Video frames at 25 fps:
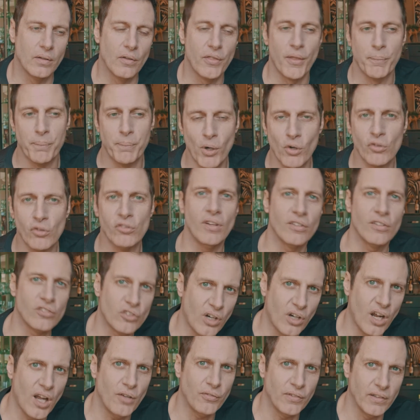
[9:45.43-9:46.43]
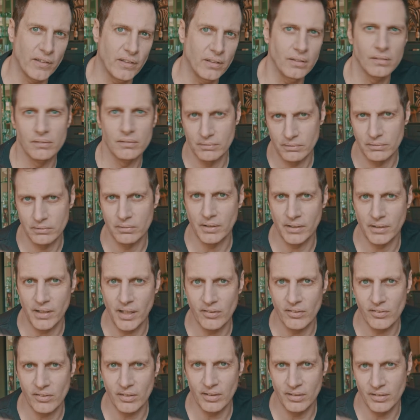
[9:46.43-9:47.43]
the person that's traveling, in
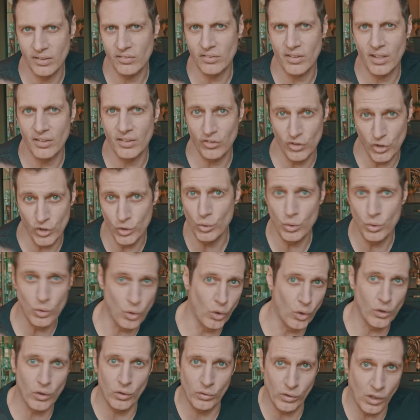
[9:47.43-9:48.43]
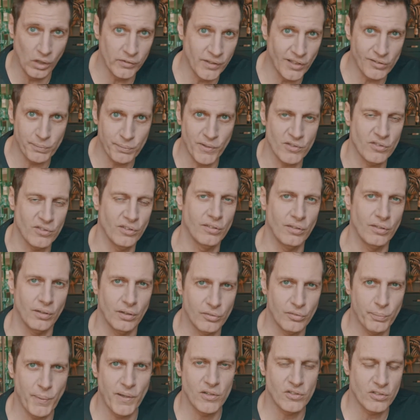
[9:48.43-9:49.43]
case, in this case, you going on that special
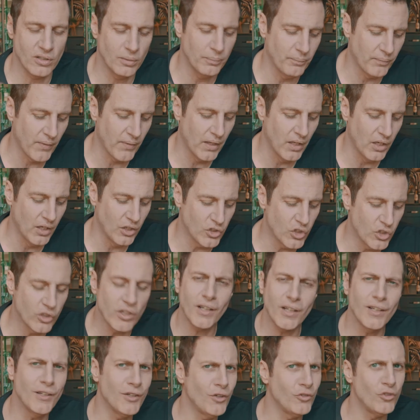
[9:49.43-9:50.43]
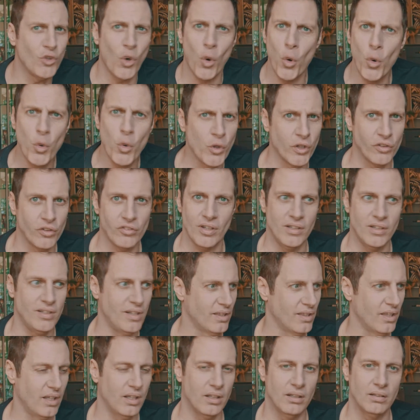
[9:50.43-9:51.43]
spaceship, you're not gonna notice
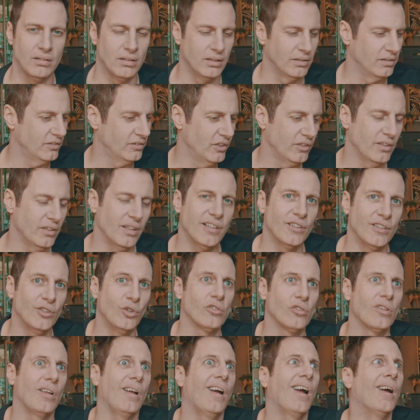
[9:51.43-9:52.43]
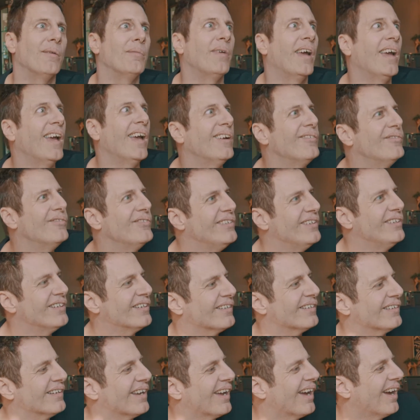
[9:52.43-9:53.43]
anything. You're not gonna notice, I'm
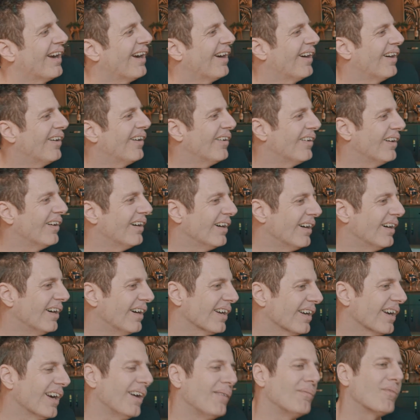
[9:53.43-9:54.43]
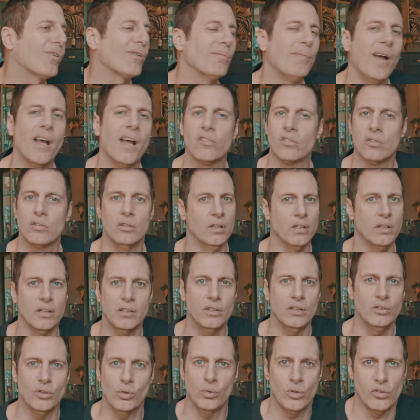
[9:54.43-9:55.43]
heavier now, I got more mass. You're not
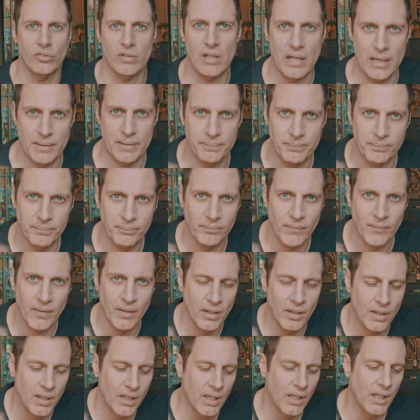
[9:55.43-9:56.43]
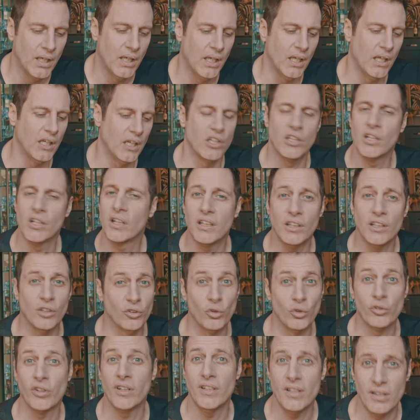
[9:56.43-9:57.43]
gonna notice that you're not going to
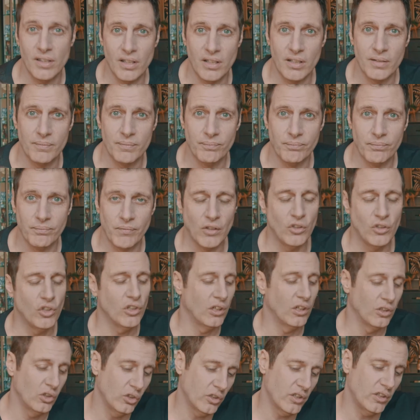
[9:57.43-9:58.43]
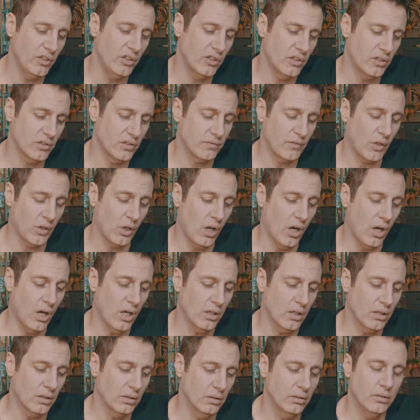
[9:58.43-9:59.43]
notice anything. You're going to look at your
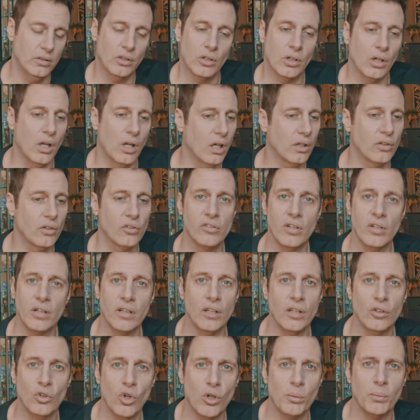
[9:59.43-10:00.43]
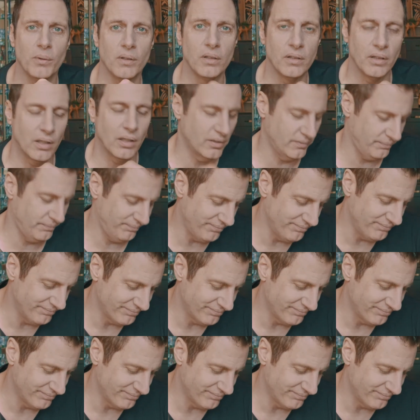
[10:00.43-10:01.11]
clock and your clock is ticking normally. Uh,